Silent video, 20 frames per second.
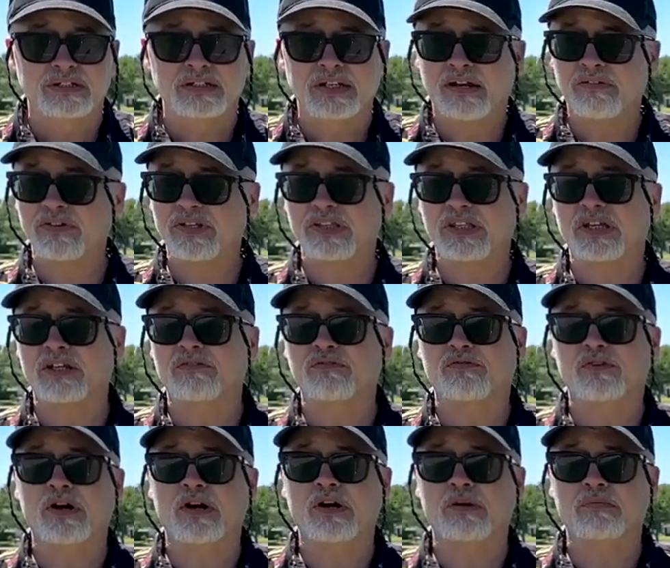Everything
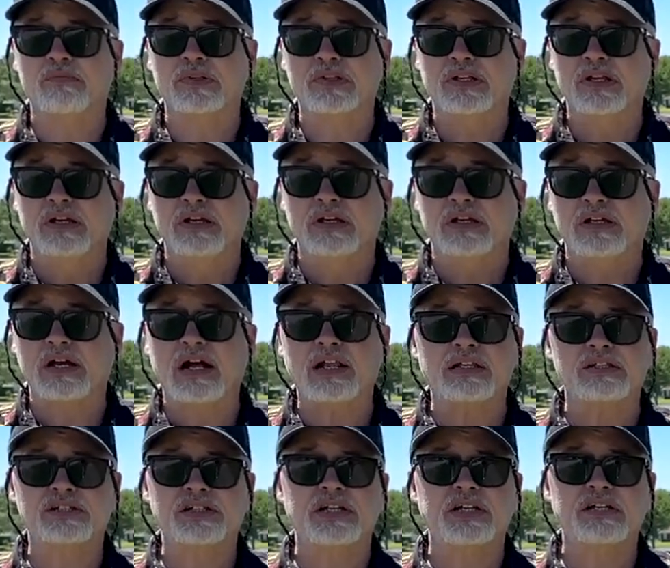from
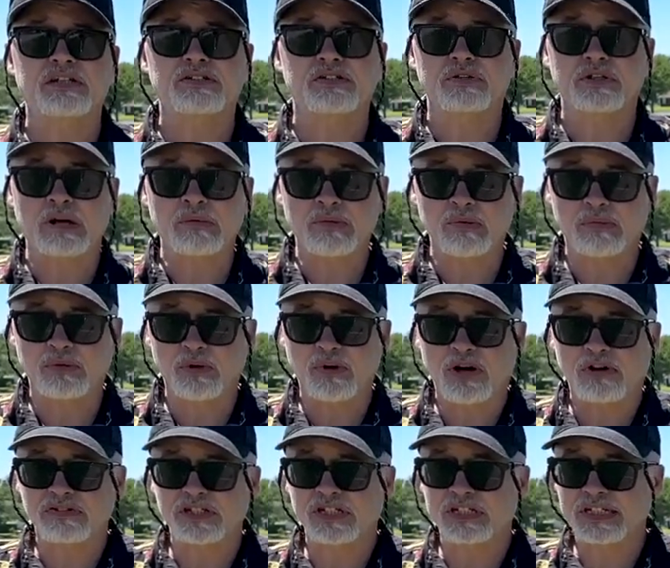college kids who come to blow
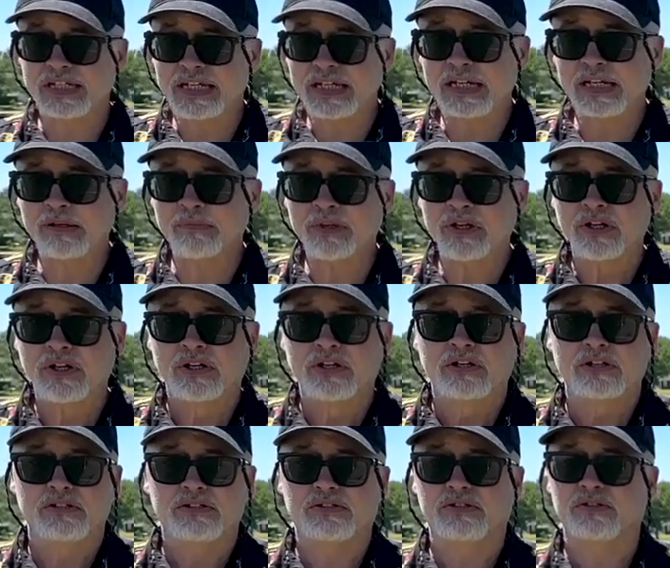off steam
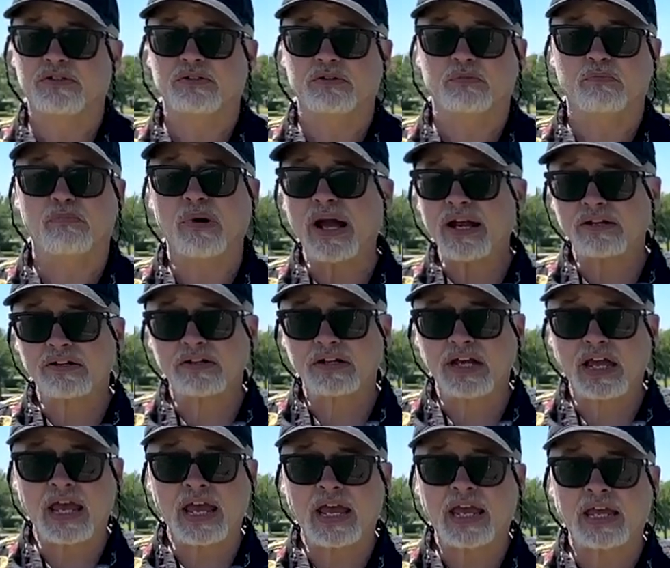to biker
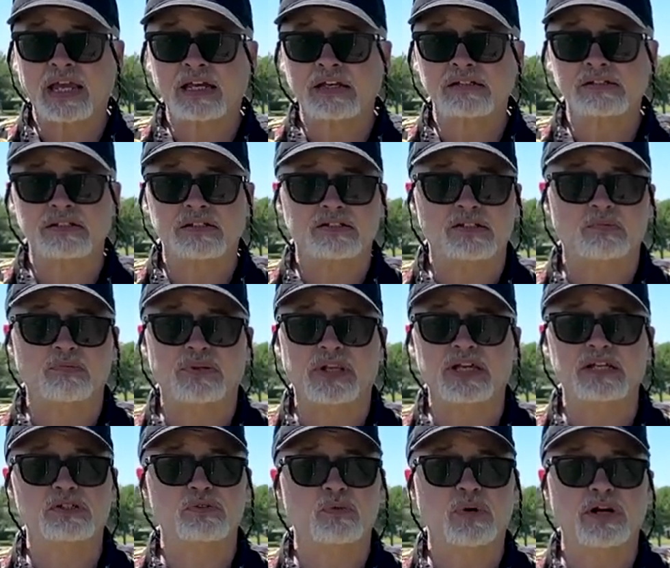gangs. It's a
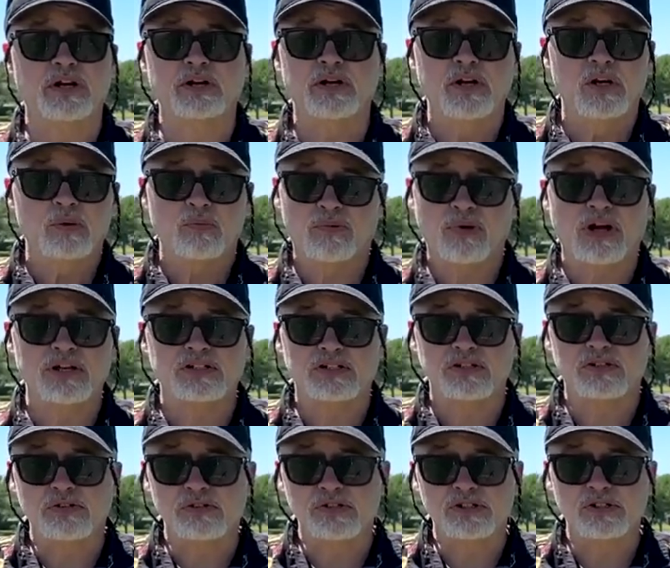place where
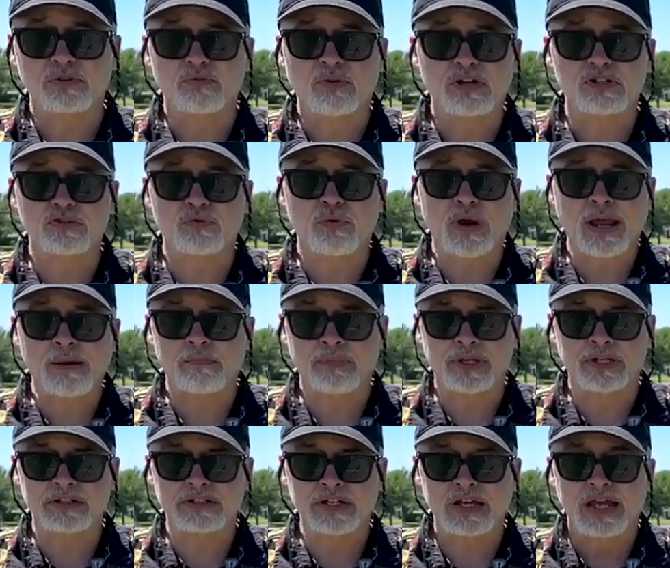prostitution runs
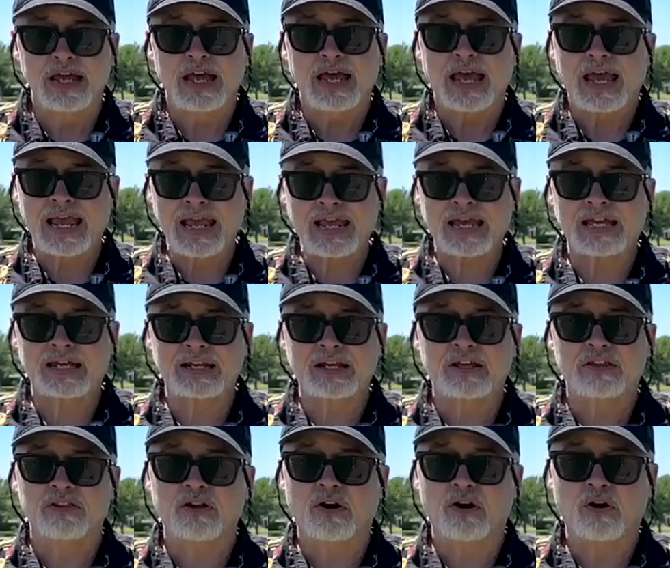rampant and
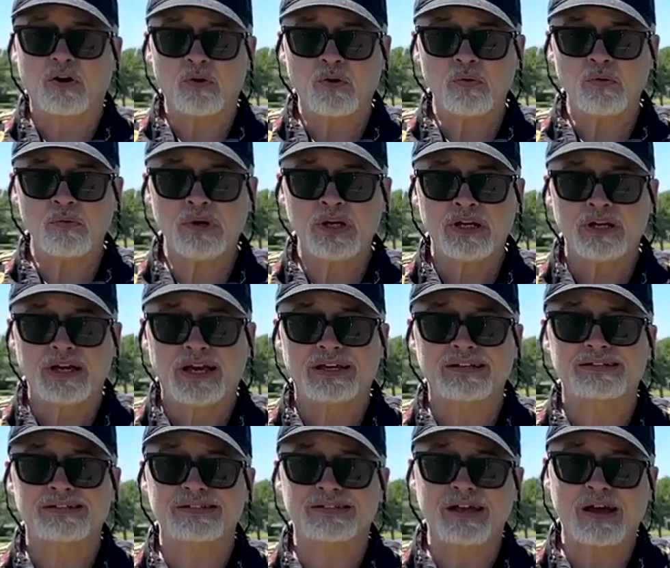the home and
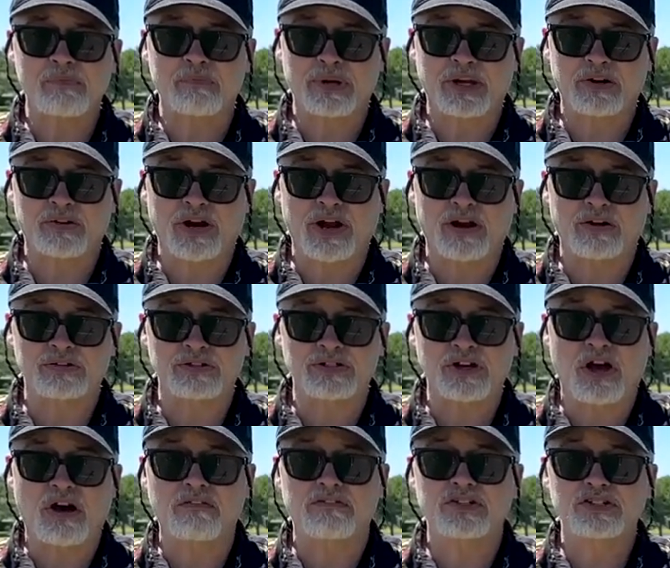stomping grounds
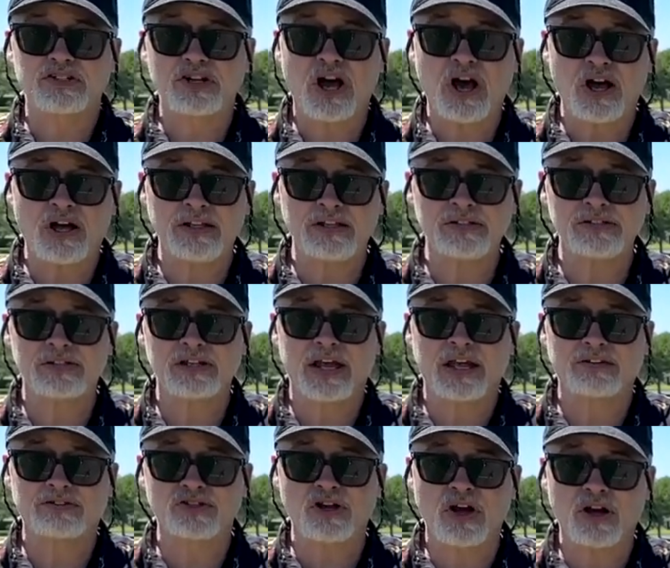of tons
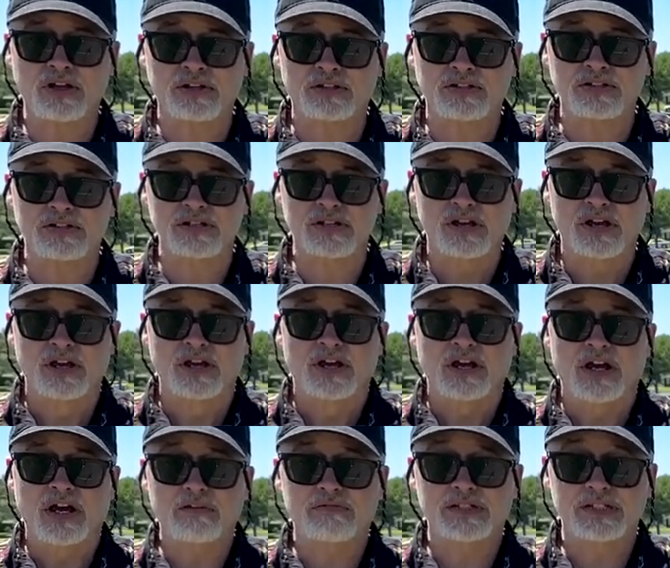and tons
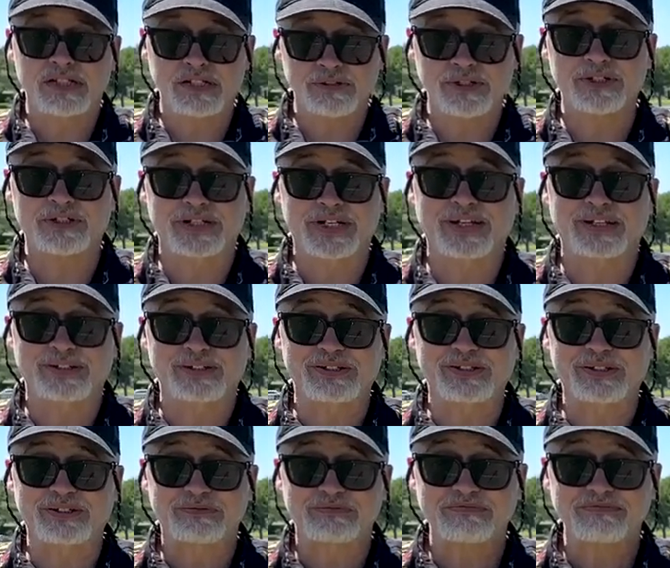of serial killers.